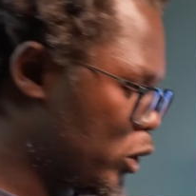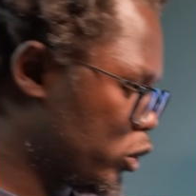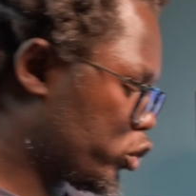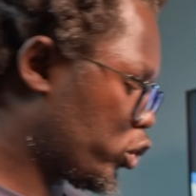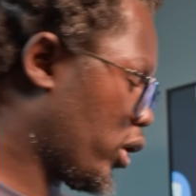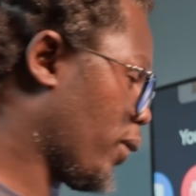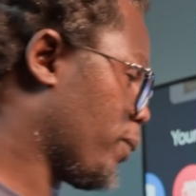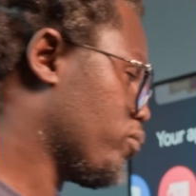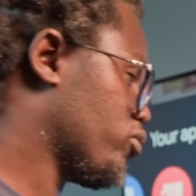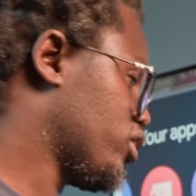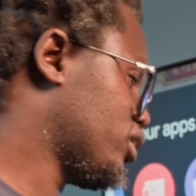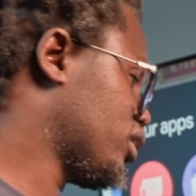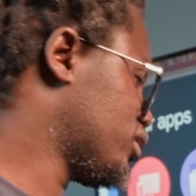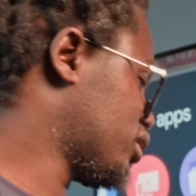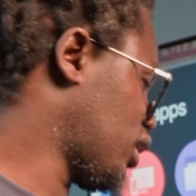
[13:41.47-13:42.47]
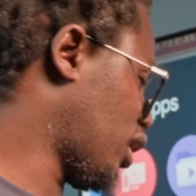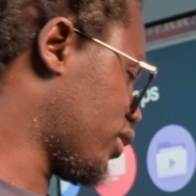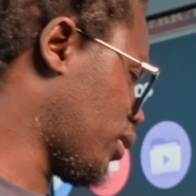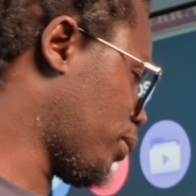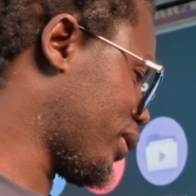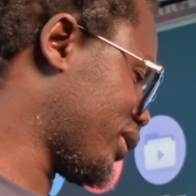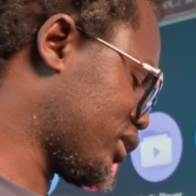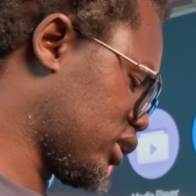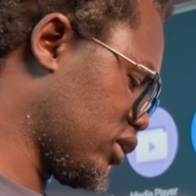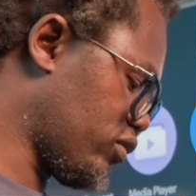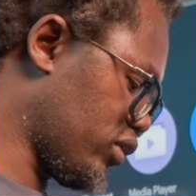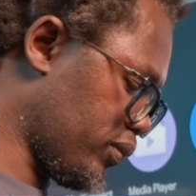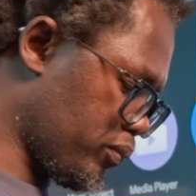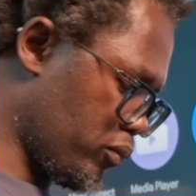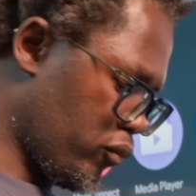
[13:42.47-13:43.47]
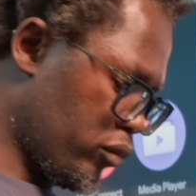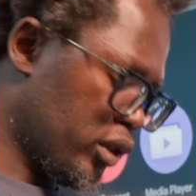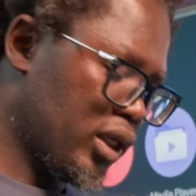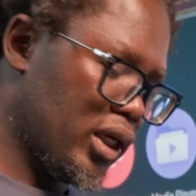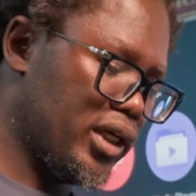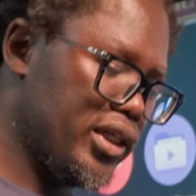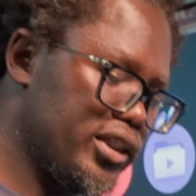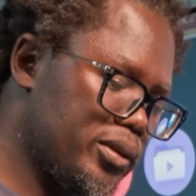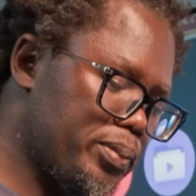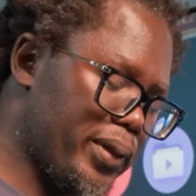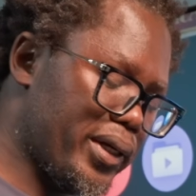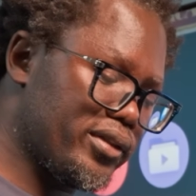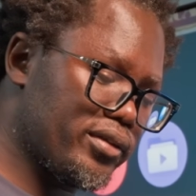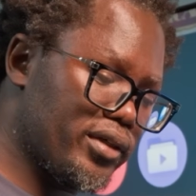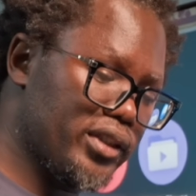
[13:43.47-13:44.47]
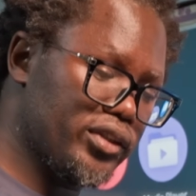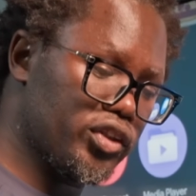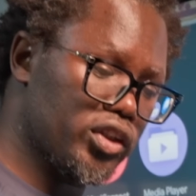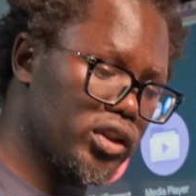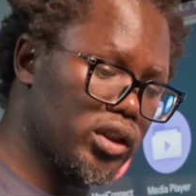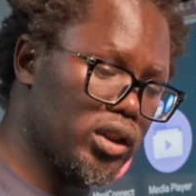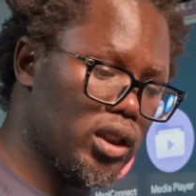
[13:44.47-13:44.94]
So yeah, this is the best TV in its price range,